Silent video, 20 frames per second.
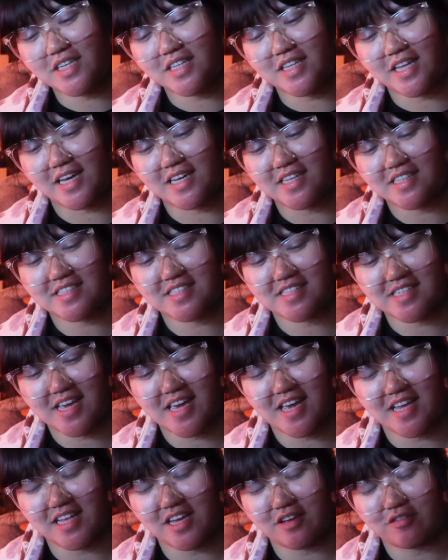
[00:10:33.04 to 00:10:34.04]
late
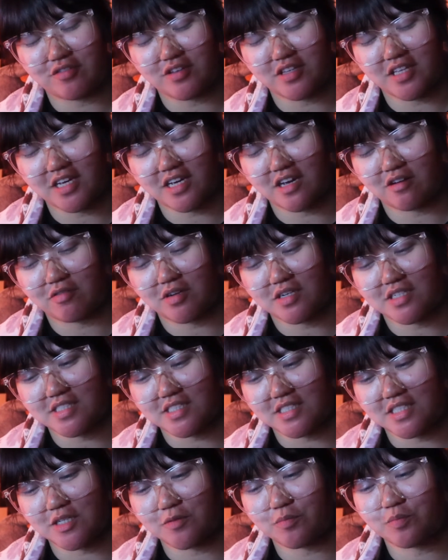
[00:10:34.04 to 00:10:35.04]
and I feel like I want to
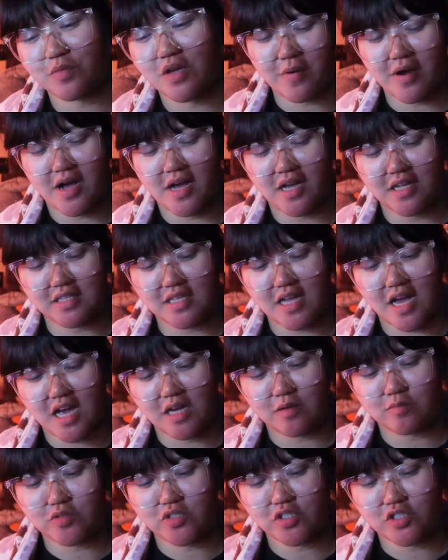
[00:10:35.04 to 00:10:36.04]
sleep, but
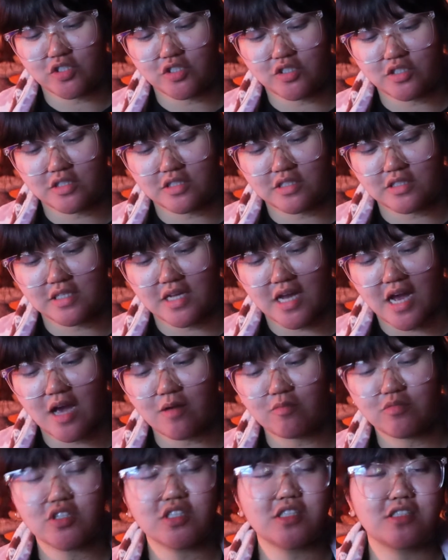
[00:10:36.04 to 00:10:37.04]
I'm just
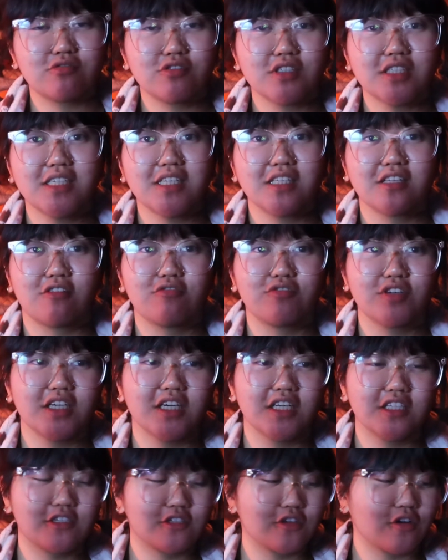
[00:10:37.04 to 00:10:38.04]
really loving
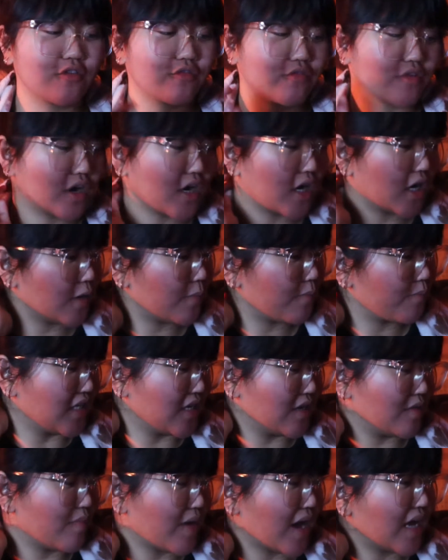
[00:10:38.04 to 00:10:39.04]
it so far. The
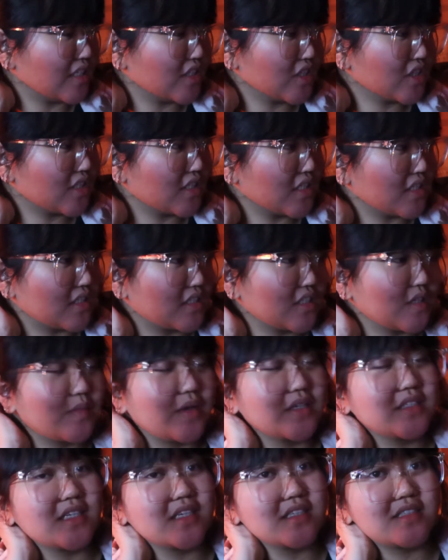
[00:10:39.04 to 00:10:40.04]
magic system, as
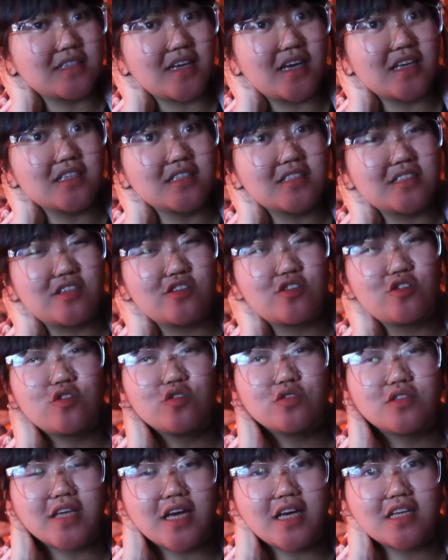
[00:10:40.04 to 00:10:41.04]
I said, it's a little
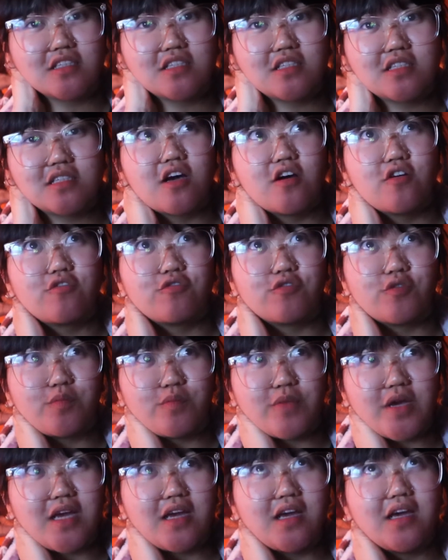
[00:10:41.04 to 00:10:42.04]
dense for
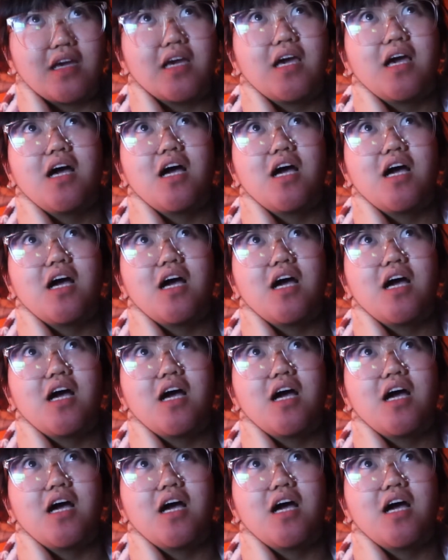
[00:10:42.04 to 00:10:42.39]
me,